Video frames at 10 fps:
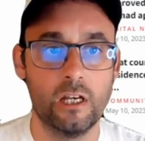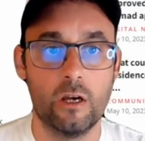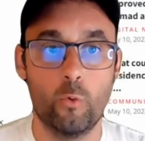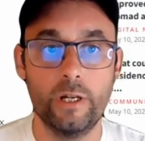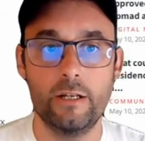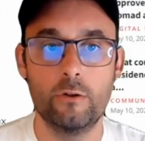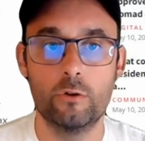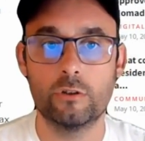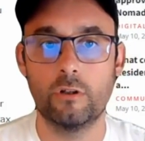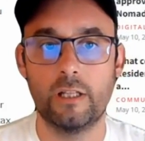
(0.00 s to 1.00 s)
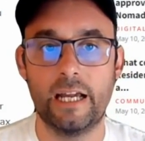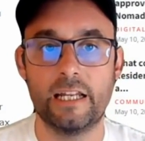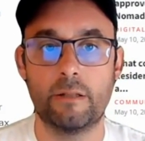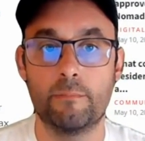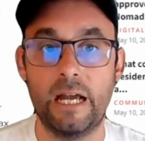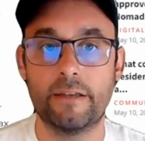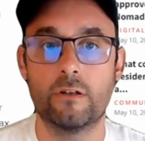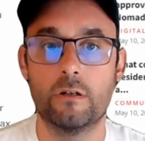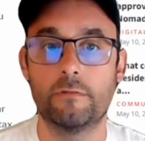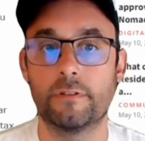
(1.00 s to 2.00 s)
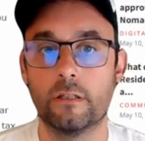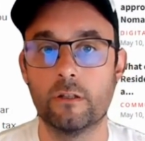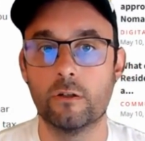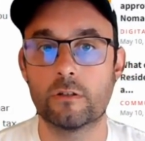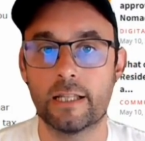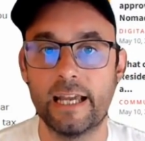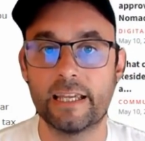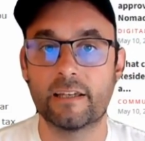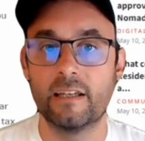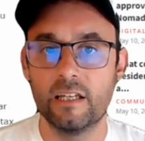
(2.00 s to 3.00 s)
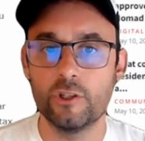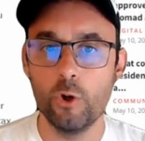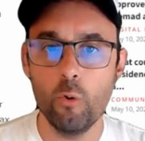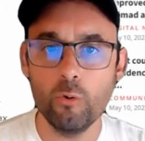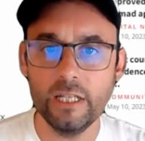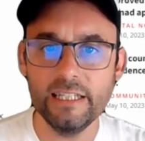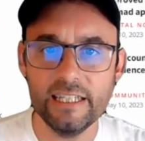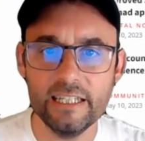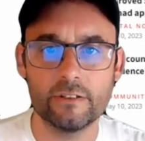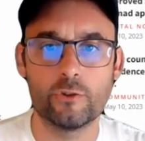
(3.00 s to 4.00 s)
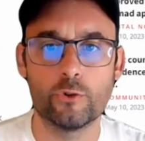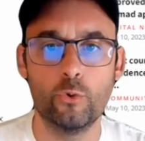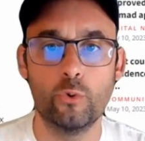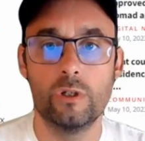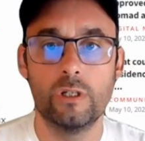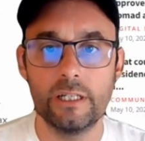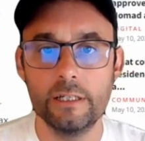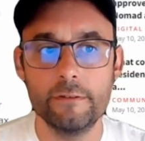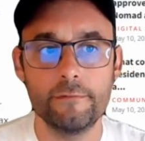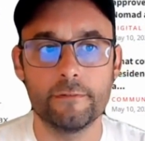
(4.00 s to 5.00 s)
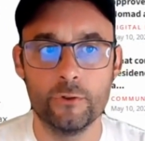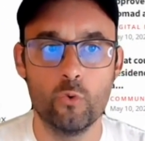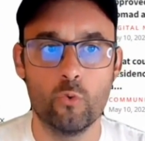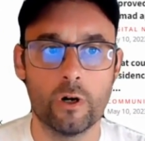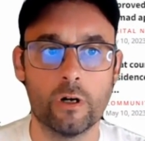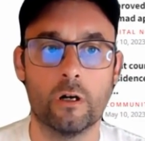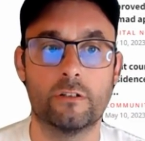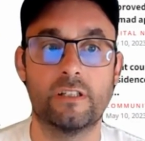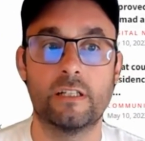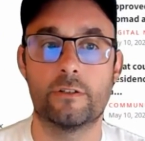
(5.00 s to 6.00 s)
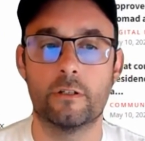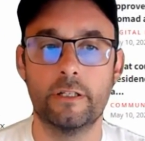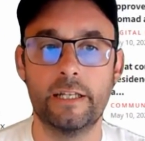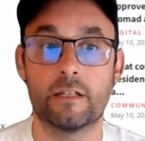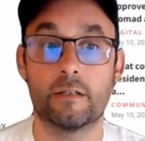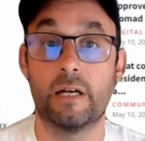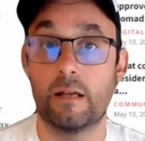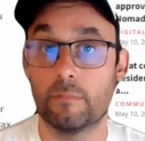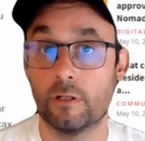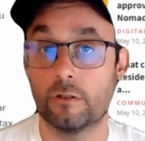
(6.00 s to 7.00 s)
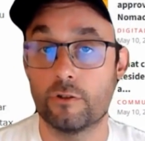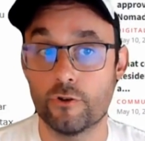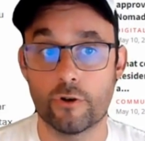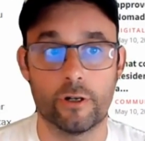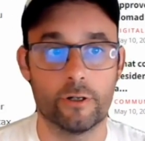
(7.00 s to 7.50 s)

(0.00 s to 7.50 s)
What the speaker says: when I looked online at MyGov, it looked like you only needed to if you were on Centrelink, but I'm not sure.